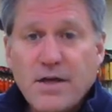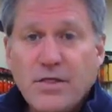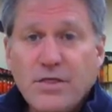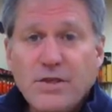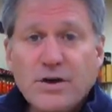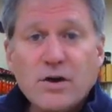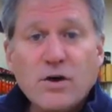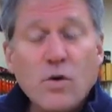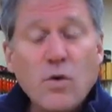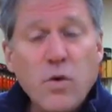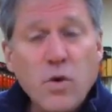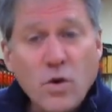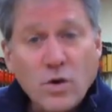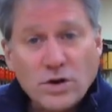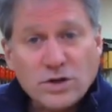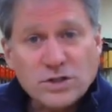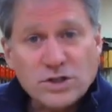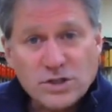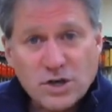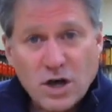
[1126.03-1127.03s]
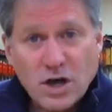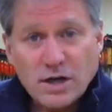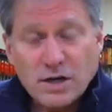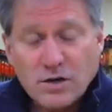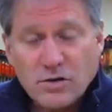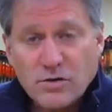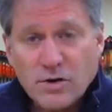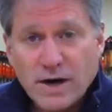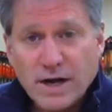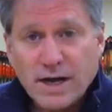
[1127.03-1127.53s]
The quarter-sawn
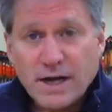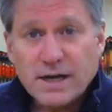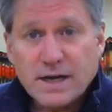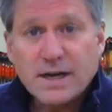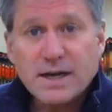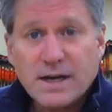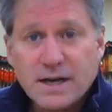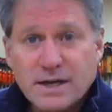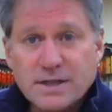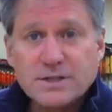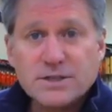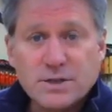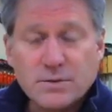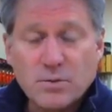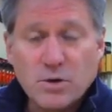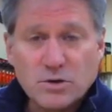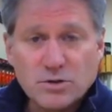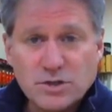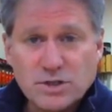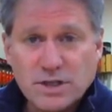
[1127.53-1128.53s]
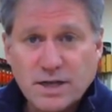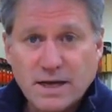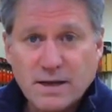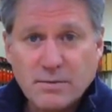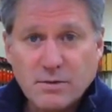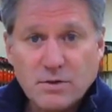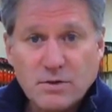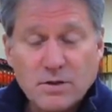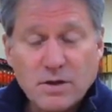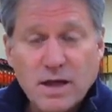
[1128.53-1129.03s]
grain is the most
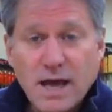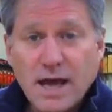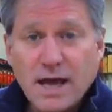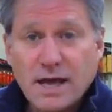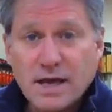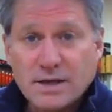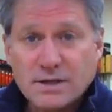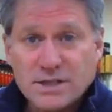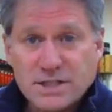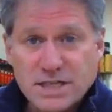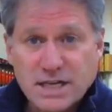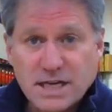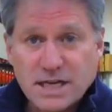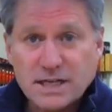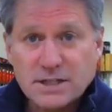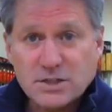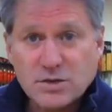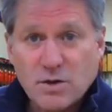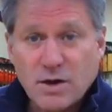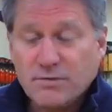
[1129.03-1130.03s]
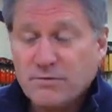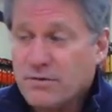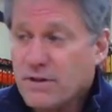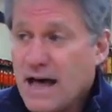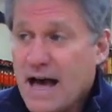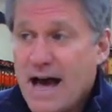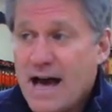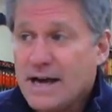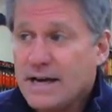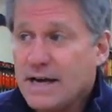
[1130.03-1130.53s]
stable and stays quite
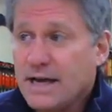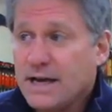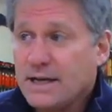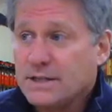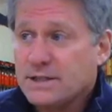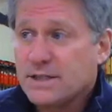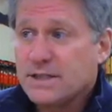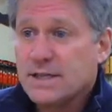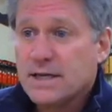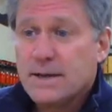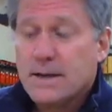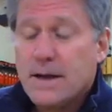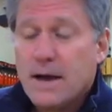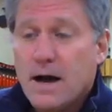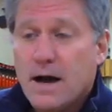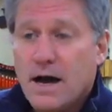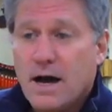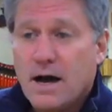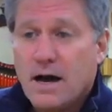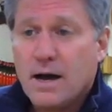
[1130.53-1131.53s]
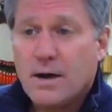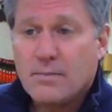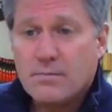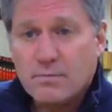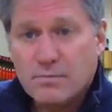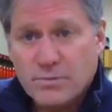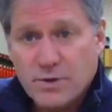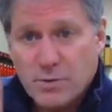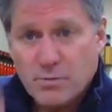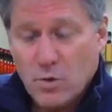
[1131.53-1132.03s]
flat. It's um,
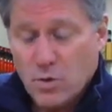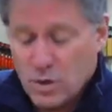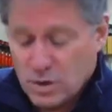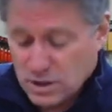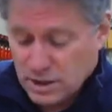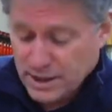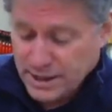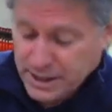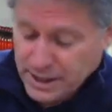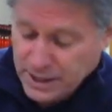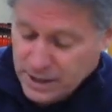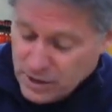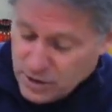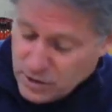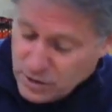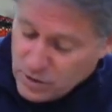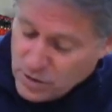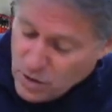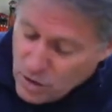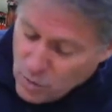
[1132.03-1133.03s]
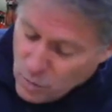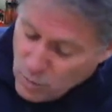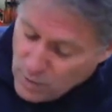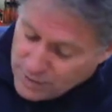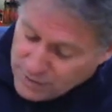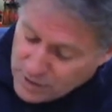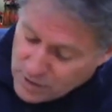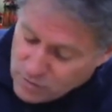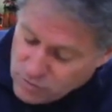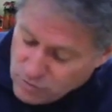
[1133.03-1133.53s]
the more linear.
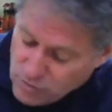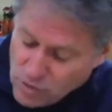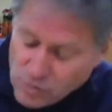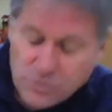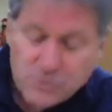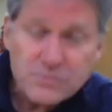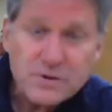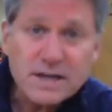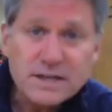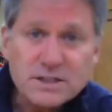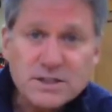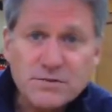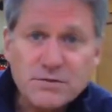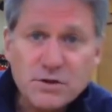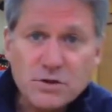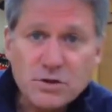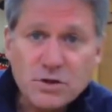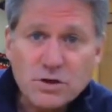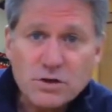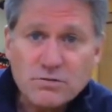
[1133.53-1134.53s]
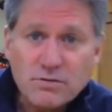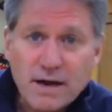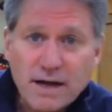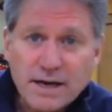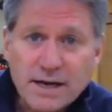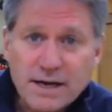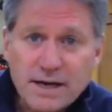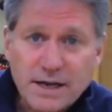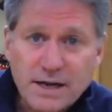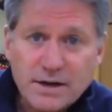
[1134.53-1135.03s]
When the growth rings, if you look right
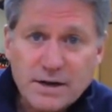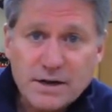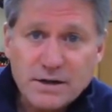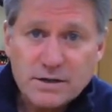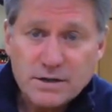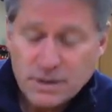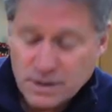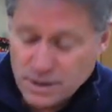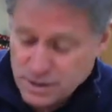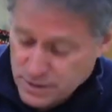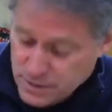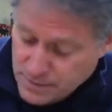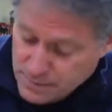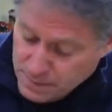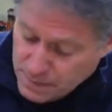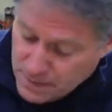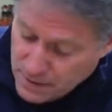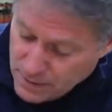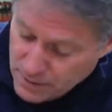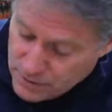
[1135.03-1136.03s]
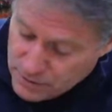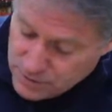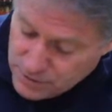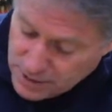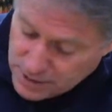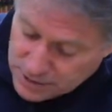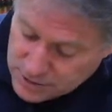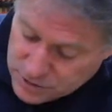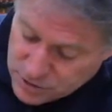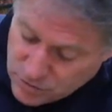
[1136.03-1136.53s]
in here,
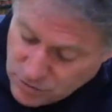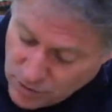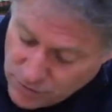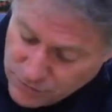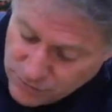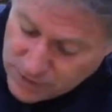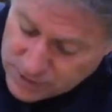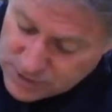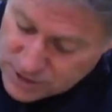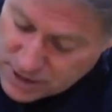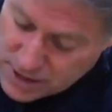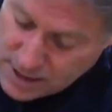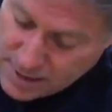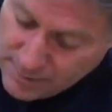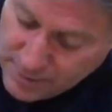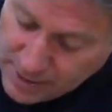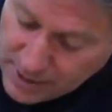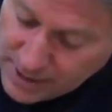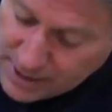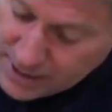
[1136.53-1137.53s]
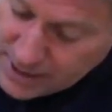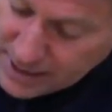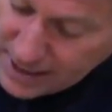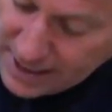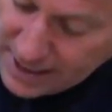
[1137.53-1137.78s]
these growth rings are coming at an